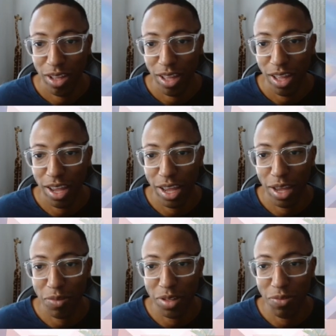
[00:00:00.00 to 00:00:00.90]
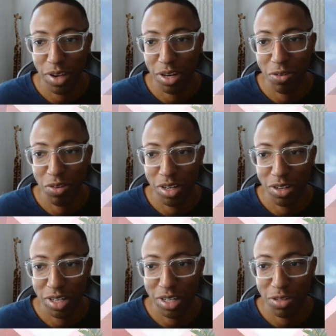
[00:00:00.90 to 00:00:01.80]
I have the final
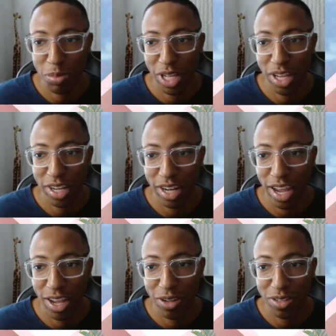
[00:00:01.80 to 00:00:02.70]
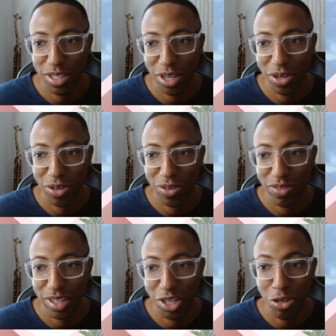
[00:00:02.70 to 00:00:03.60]
renderings playing now, so
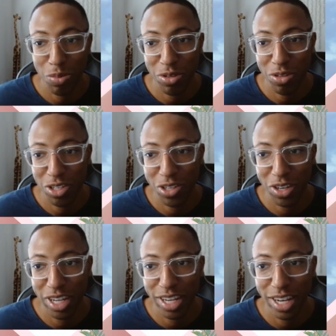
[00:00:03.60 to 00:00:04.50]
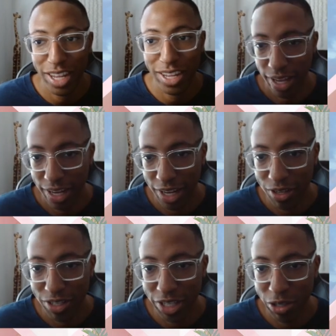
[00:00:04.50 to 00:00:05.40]
I hope you enjoy it, and I'll
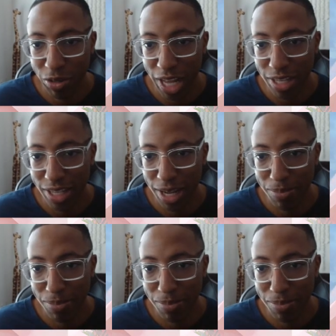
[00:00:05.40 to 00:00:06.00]
see you next time.